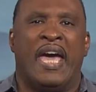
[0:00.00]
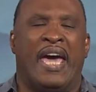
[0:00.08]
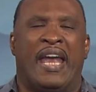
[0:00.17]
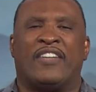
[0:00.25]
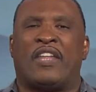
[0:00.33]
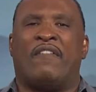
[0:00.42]

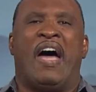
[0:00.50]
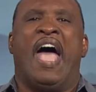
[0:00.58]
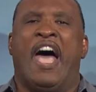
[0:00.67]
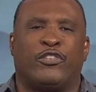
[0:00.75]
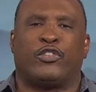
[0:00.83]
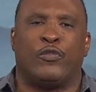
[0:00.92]
And as I've
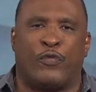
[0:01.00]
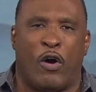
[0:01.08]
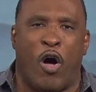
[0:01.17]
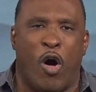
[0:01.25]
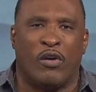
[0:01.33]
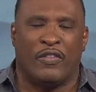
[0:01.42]
asked you for
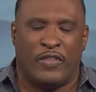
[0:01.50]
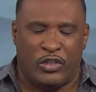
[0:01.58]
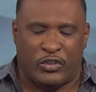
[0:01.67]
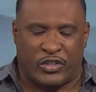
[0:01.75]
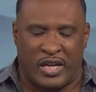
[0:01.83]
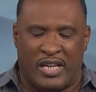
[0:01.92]
all of
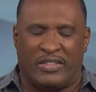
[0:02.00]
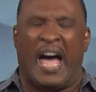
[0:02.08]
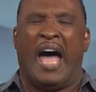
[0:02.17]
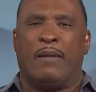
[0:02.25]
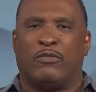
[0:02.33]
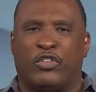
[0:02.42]
these things,
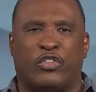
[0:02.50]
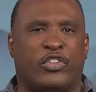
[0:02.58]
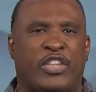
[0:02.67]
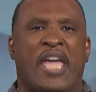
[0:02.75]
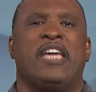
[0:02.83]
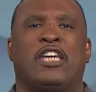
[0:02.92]
I'm just
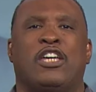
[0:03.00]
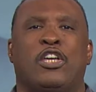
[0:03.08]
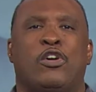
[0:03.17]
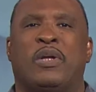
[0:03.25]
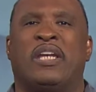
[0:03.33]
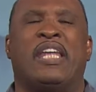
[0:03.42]
thanking
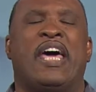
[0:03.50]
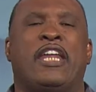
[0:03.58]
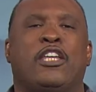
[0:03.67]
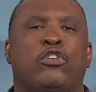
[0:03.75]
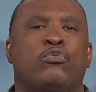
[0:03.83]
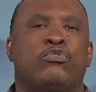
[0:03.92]
you and
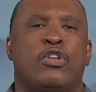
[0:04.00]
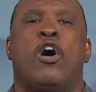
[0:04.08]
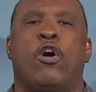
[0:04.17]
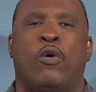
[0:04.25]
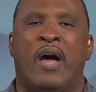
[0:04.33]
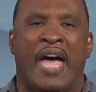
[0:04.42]
letting you
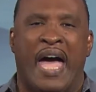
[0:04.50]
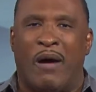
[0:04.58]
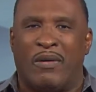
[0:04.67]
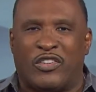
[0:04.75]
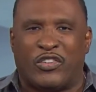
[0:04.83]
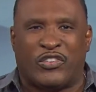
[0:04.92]
know
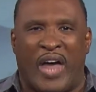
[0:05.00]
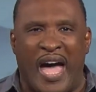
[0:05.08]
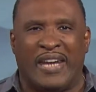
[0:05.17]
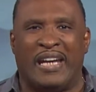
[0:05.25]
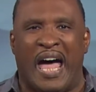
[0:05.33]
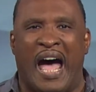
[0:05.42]
how
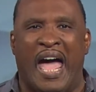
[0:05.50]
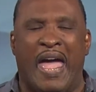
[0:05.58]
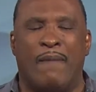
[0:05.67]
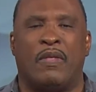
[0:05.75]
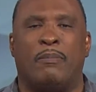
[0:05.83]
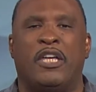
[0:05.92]
excited I
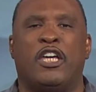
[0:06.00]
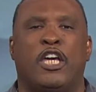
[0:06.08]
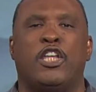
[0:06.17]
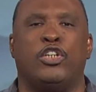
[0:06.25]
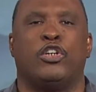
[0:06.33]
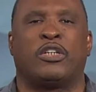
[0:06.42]
am to be
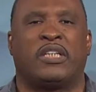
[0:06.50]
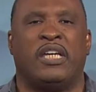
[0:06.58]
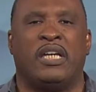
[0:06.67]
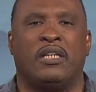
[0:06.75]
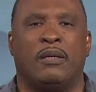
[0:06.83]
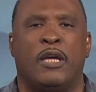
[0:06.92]
in your
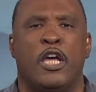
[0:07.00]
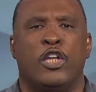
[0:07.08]
kingdom,